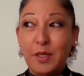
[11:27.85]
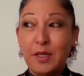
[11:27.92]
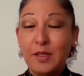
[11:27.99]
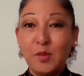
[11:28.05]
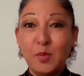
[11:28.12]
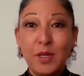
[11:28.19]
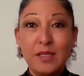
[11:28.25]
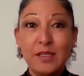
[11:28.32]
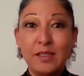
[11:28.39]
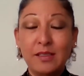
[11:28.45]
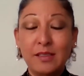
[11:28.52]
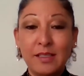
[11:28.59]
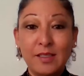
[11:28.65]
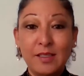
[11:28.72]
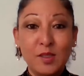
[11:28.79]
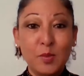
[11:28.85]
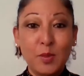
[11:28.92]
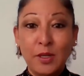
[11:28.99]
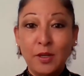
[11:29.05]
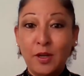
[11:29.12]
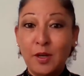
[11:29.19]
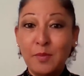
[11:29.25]
because basically,
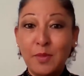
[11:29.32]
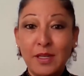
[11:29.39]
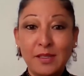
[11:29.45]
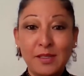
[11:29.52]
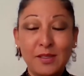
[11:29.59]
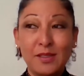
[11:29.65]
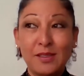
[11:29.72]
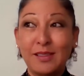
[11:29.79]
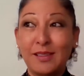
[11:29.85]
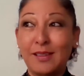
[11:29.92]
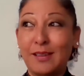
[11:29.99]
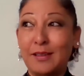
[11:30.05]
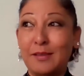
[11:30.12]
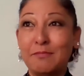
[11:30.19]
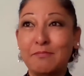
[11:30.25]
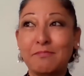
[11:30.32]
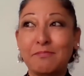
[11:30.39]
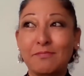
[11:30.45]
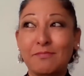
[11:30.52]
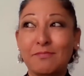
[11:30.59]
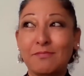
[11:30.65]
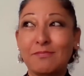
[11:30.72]
despite our best
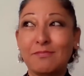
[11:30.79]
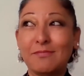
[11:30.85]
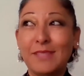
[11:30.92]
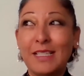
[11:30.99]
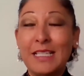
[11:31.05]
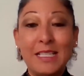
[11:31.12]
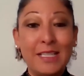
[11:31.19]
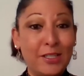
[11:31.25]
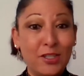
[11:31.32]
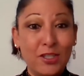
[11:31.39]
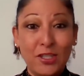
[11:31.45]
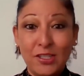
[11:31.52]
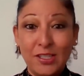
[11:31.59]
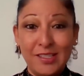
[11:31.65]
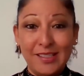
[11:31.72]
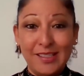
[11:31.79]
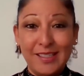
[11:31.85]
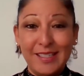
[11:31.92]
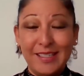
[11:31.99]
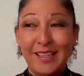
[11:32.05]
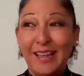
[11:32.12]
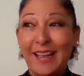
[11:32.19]

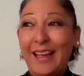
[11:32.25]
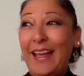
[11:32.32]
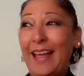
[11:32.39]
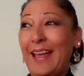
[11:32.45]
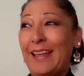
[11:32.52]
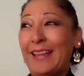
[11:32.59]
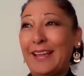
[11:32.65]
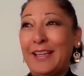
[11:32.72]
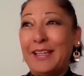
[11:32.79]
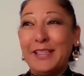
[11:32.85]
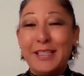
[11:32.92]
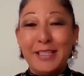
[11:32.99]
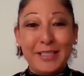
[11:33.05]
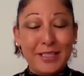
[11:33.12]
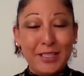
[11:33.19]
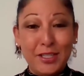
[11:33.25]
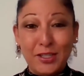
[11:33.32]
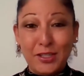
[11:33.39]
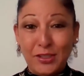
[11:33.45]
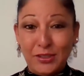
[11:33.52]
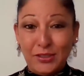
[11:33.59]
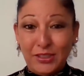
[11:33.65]
intentions and
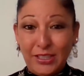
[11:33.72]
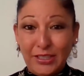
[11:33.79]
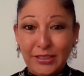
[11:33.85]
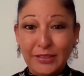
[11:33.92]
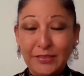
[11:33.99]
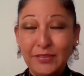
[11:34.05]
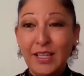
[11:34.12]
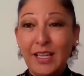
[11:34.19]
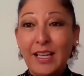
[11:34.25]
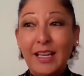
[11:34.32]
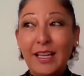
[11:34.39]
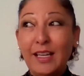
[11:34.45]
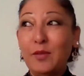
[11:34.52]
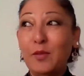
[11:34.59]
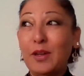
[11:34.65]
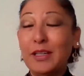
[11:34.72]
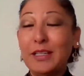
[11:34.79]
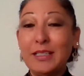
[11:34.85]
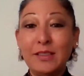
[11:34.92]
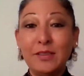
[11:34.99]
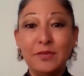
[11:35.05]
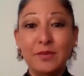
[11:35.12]
unconditional love and
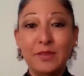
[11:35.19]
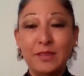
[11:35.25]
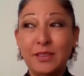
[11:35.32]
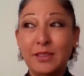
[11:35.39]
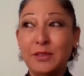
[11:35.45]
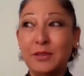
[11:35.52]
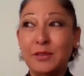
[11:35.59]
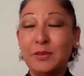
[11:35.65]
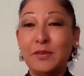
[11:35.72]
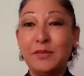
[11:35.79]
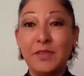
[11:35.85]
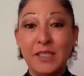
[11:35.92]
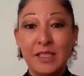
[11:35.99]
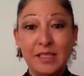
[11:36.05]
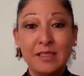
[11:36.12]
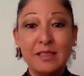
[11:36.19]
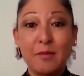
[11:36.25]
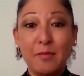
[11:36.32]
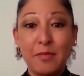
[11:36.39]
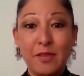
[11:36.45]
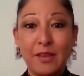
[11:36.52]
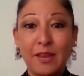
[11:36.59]
wanting to fix
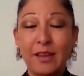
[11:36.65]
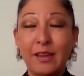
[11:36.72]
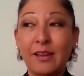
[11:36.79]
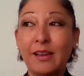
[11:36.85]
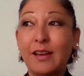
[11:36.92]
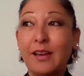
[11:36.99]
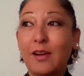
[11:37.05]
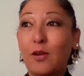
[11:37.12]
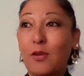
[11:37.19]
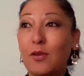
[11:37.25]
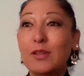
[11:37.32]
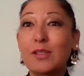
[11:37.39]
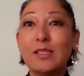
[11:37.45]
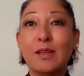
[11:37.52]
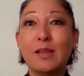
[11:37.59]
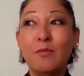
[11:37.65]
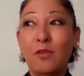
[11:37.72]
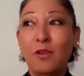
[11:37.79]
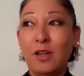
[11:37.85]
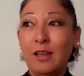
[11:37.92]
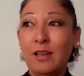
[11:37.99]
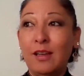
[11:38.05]
something or
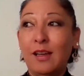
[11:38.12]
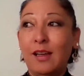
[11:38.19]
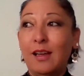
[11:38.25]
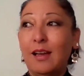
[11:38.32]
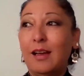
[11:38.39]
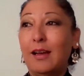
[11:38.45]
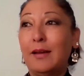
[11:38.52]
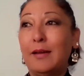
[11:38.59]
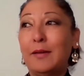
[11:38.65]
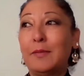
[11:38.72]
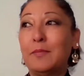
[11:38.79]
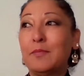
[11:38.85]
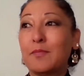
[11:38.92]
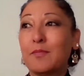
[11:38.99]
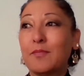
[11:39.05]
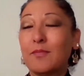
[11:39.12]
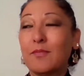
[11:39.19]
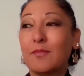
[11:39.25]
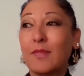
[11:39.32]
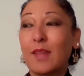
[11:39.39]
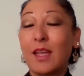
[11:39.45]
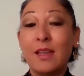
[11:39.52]
someone,
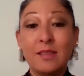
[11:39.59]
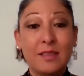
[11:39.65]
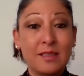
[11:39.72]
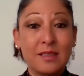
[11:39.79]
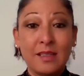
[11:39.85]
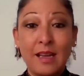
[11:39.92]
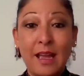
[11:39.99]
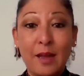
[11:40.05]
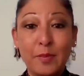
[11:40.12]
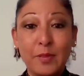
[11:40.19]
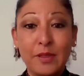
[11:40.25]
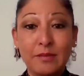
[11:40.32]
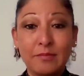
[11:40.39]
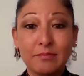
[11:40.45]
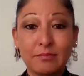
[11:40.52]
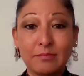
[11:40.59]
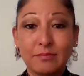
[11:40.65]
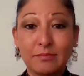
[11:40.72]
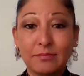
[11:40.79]
it doesn't happen.